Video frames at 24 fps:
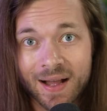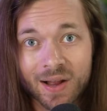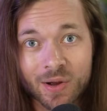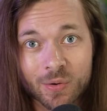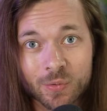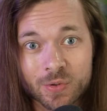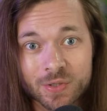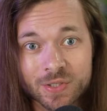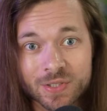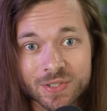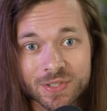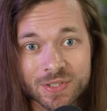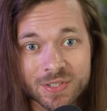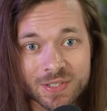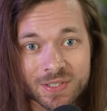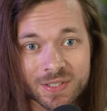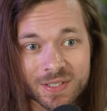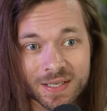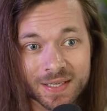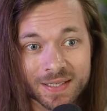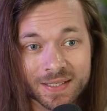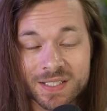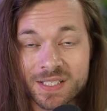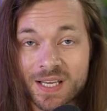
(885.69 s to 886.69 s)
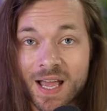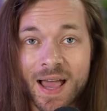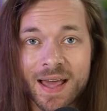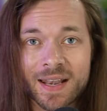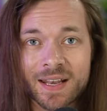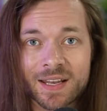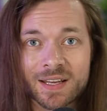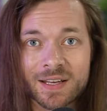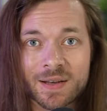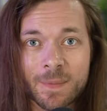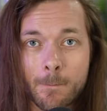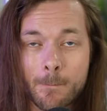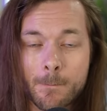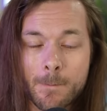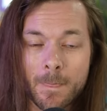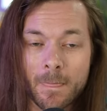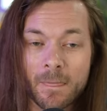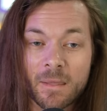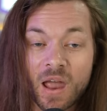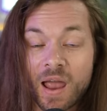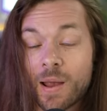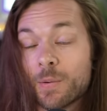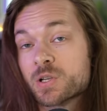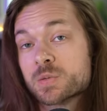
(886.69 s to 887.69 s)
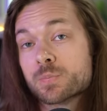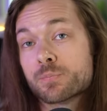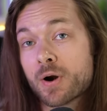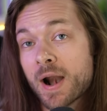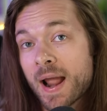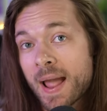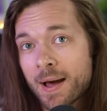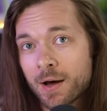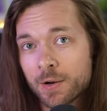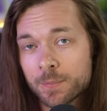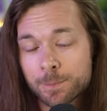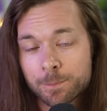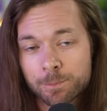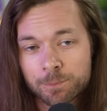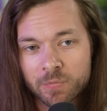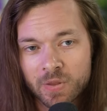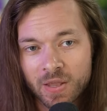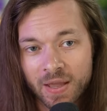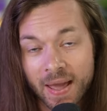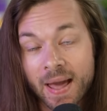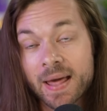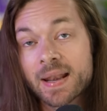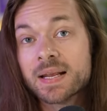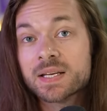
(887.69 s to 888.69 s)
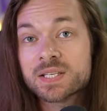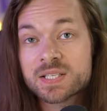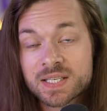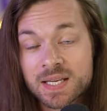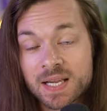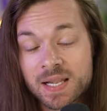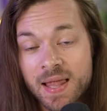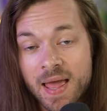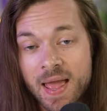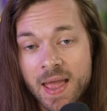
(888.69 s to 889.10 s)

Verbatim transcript: I was excited. I was proud, and I still